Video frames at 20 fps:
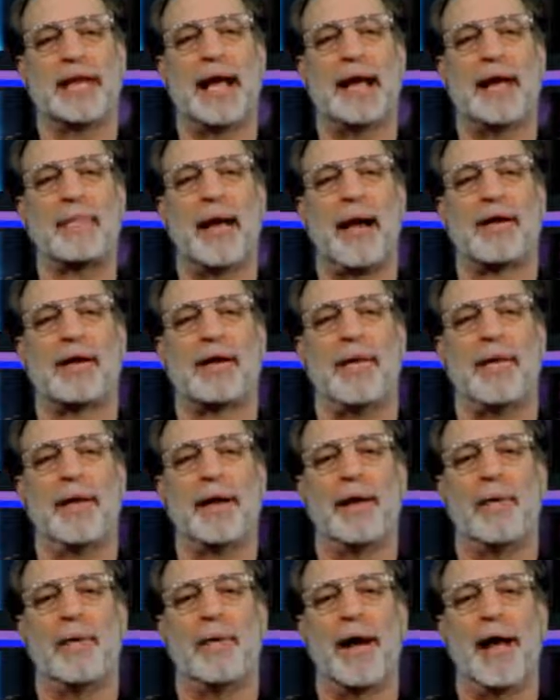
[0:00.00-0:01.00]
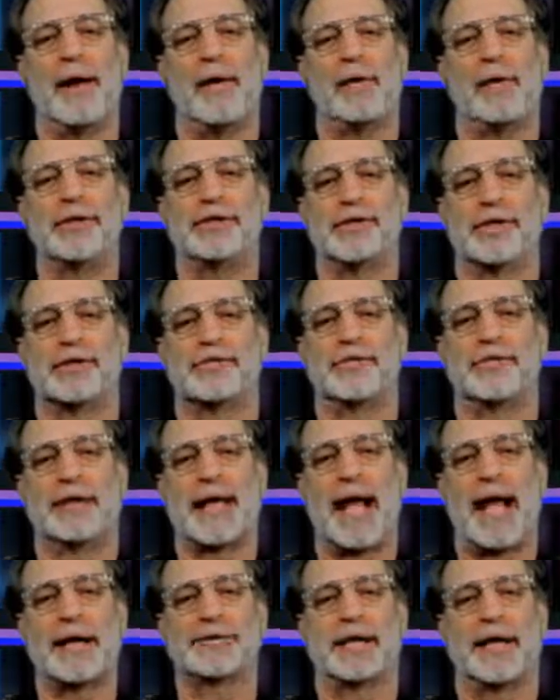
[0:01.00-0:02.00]
about going away or just
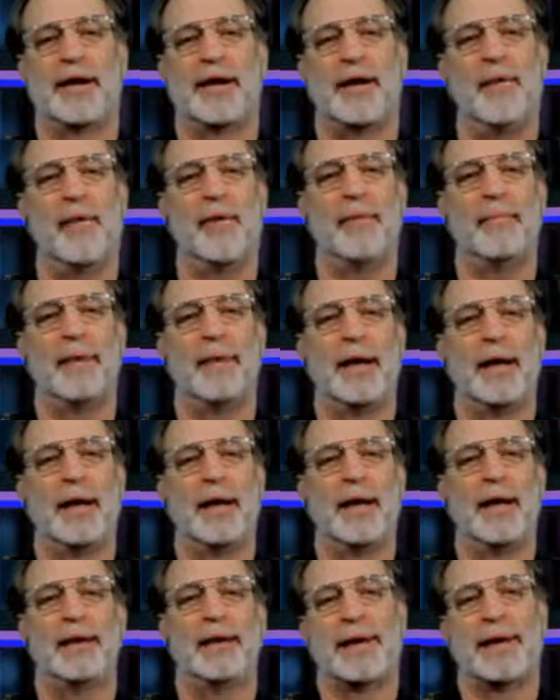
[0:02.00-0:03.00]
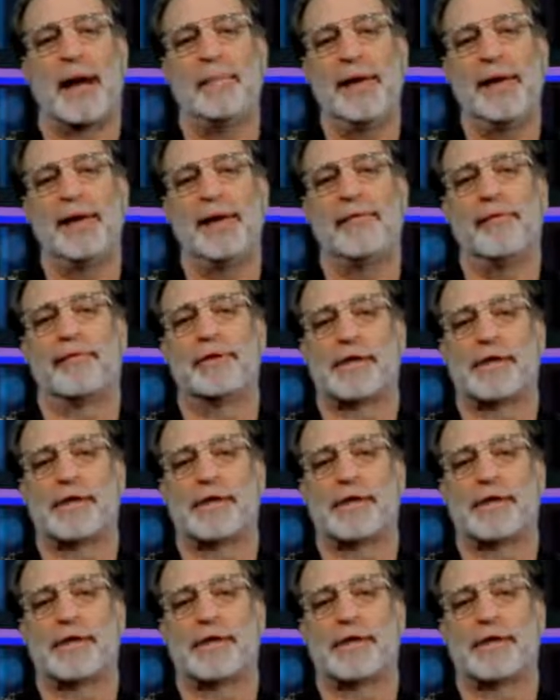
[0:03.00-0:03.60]
relaxing at home. Not me, of course.